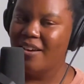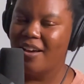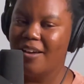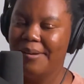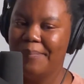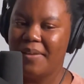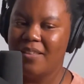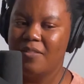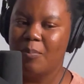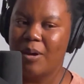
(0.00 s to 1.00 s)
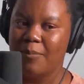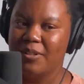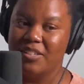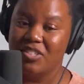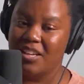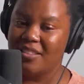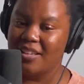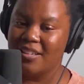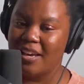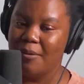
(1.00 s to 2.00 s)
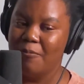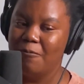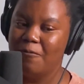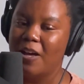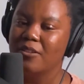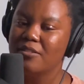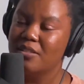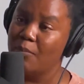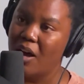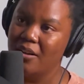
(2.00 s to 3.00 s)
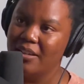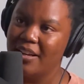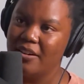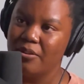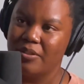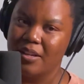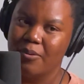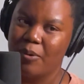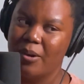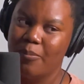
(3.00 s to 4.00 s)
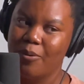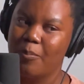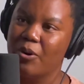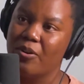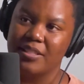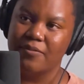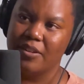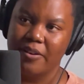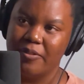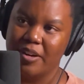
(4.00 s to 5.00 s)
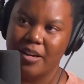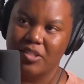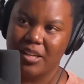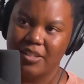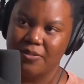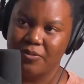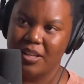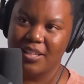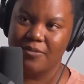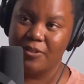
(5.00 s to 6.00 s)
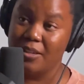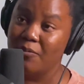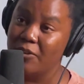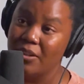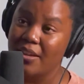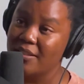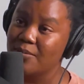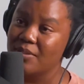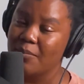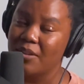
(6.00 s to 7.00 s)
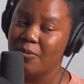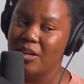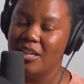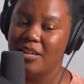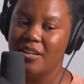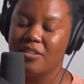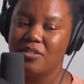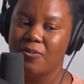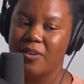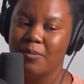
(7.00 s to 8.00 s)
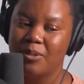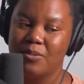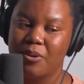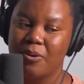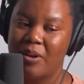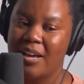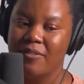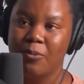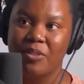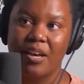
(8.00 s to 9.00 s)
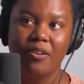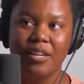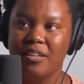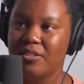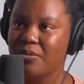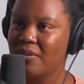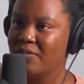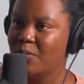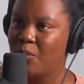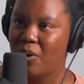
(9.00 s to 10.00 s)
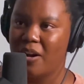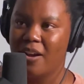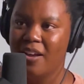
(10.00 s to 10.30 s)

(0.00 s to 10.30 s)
The population at that time felt small, and I don't think we were progressive enough in our education philosophy to feel like this was something we needed. And so families were arriving without any sort of support.